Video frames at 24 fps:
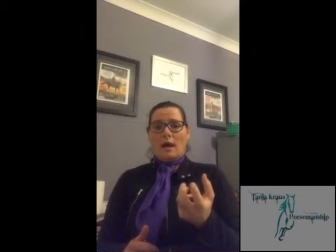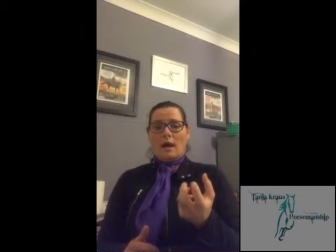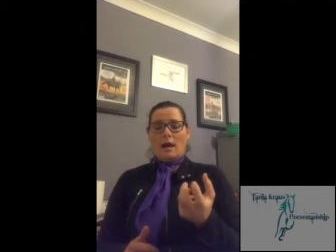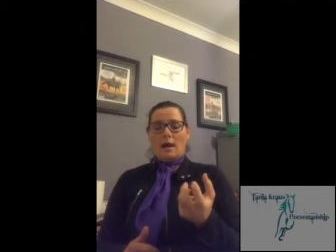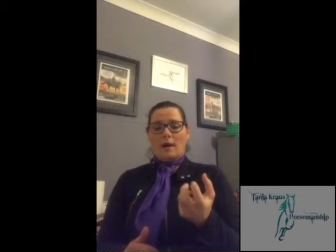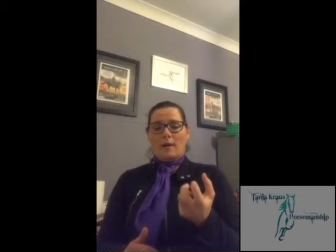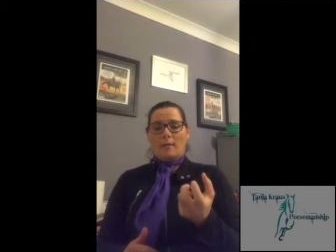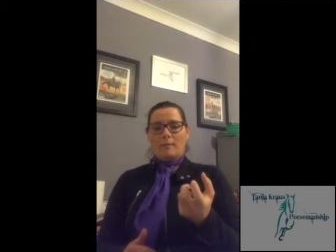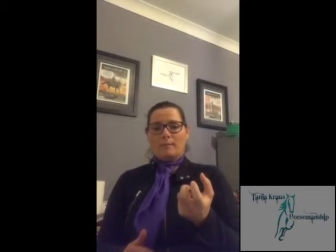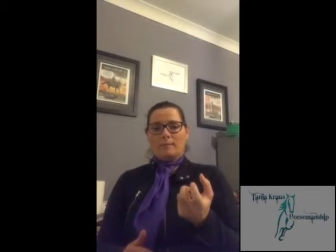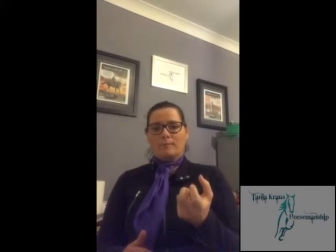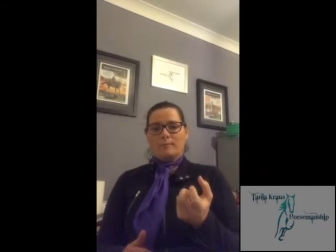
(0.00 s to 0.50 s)

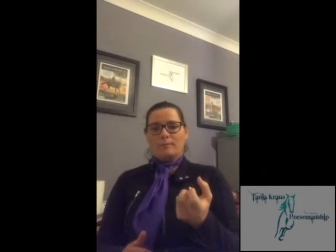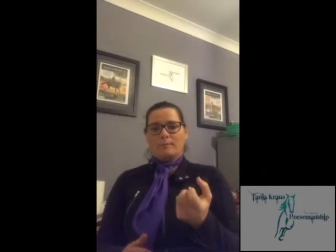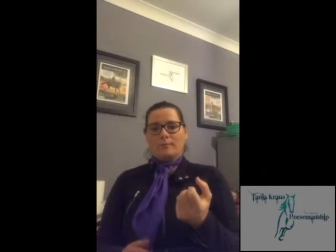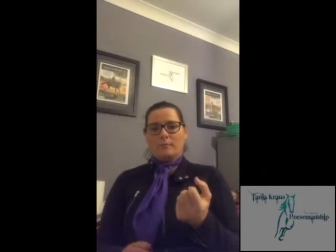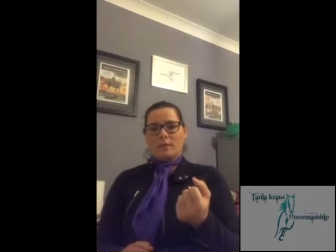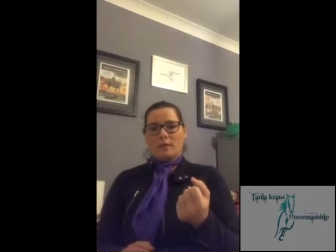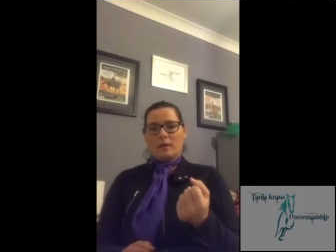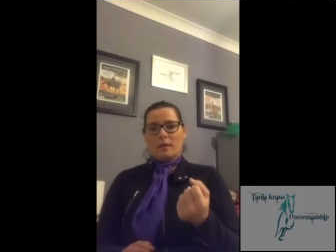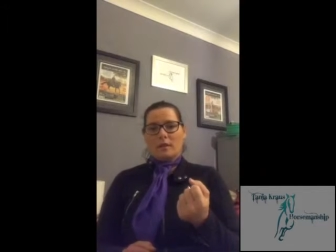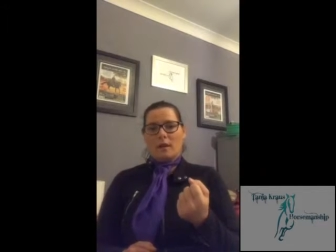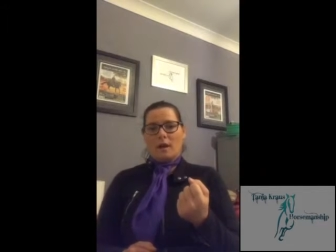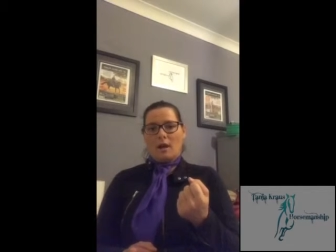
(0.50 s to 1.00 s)

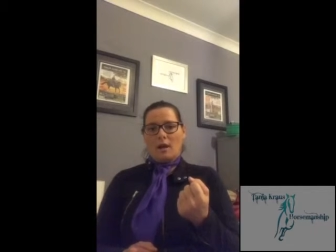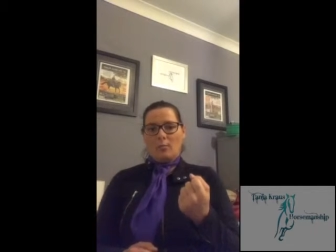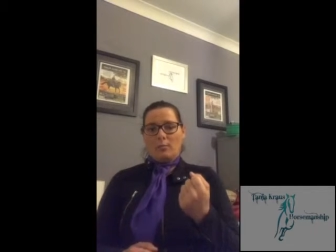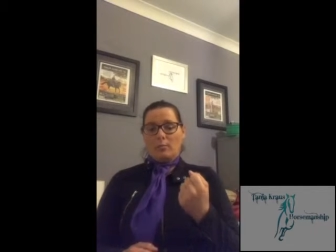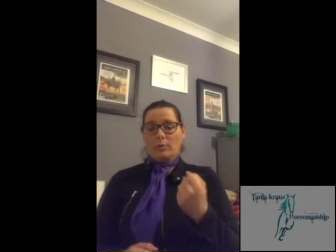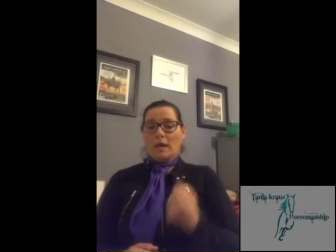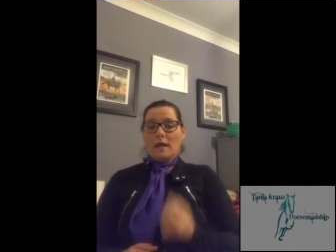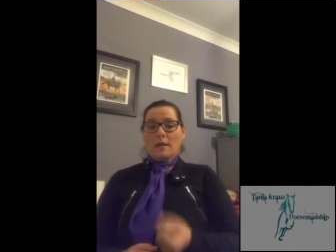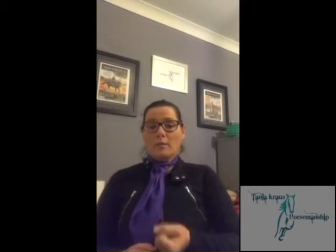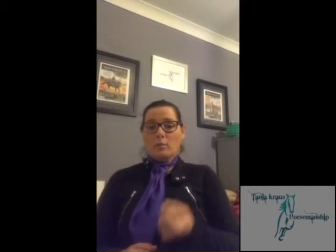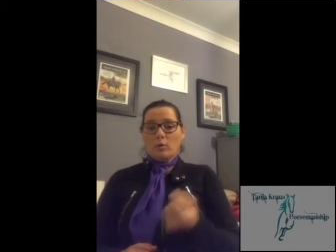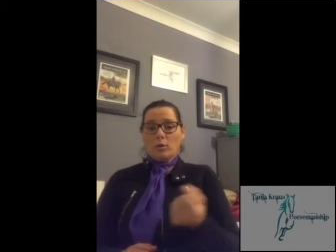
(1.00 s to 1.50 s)
a
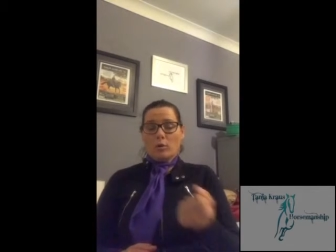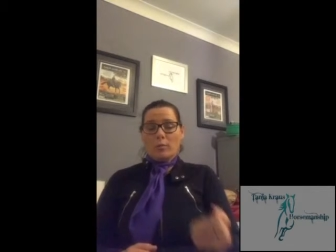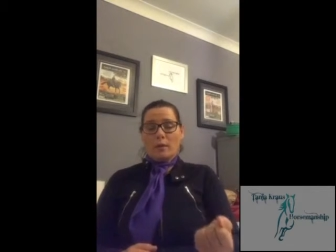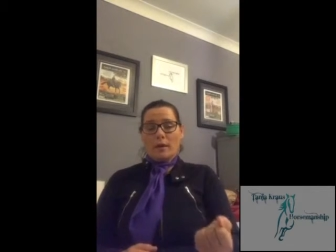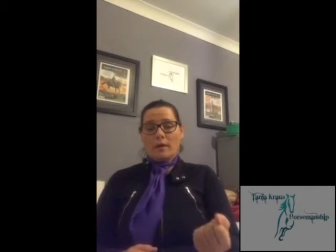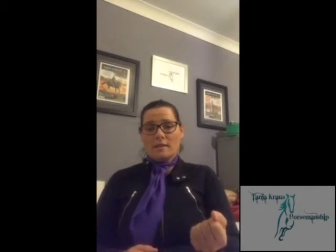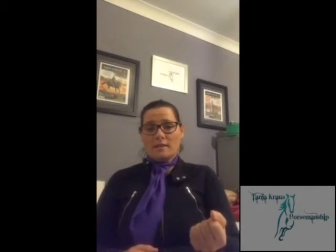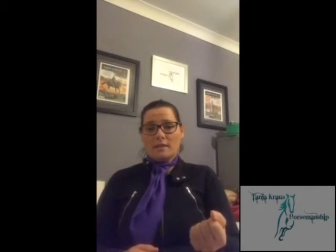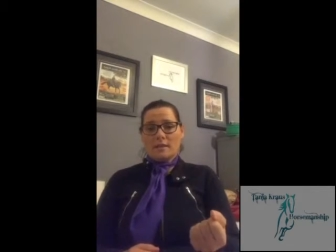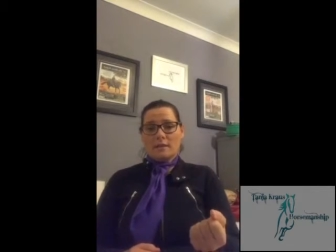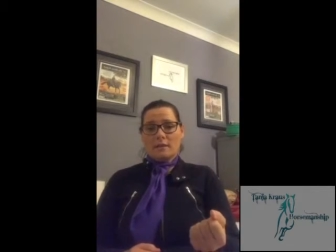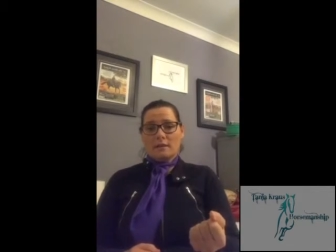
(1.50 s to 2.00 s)
playbook
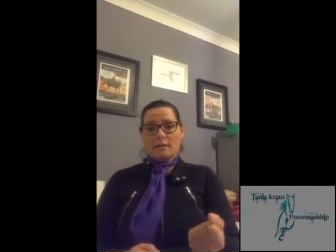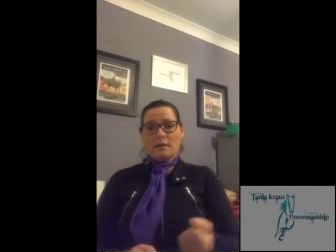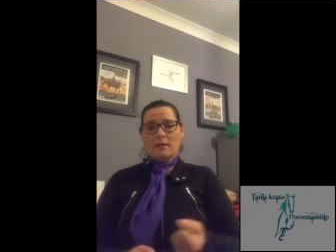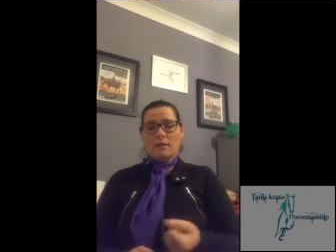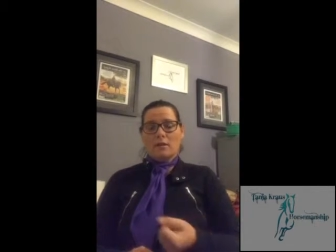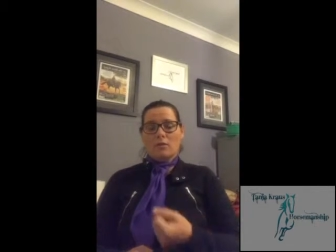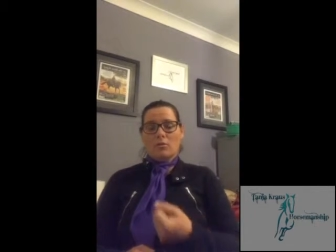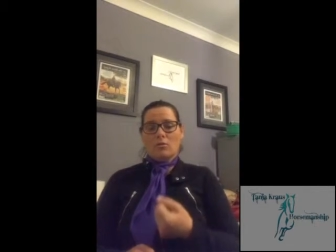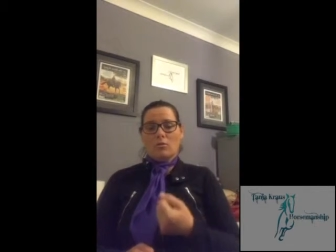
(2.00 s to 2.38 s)
basically,